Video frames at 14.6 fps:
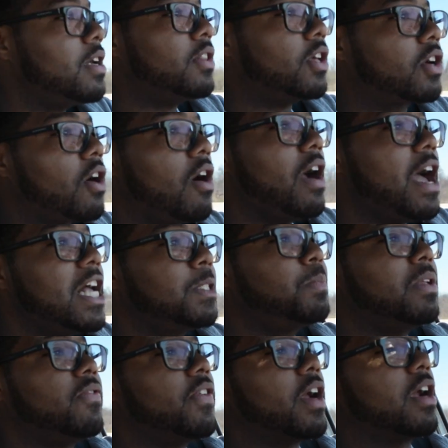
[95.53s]
The car has
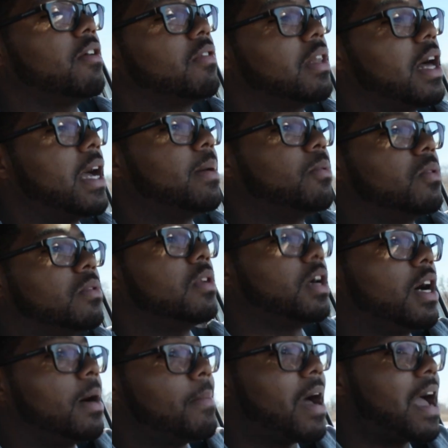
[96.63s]
been very reliable.
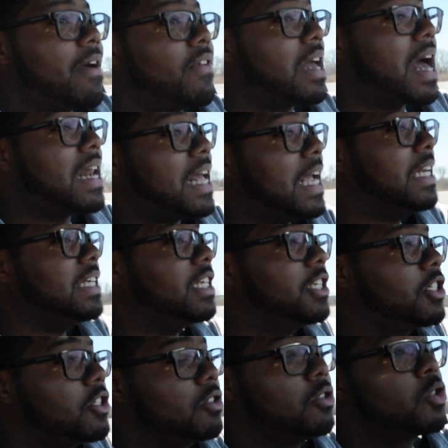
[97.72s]
I haven't had any
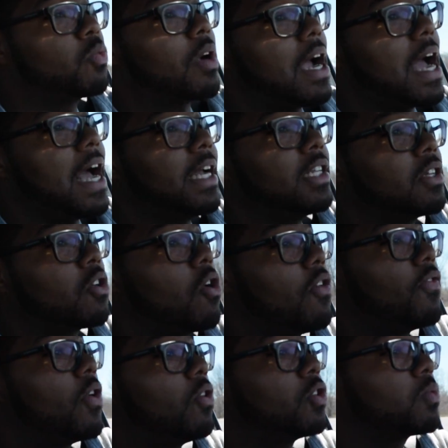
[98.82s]
issues where I had to call
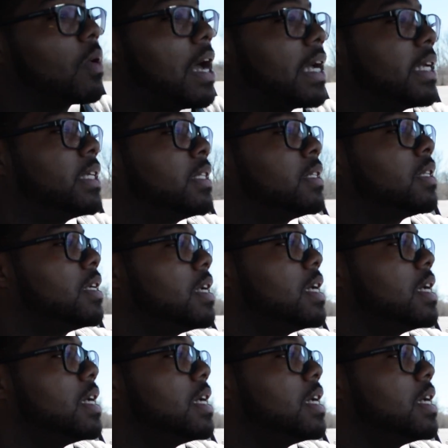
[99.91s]
Volkswagen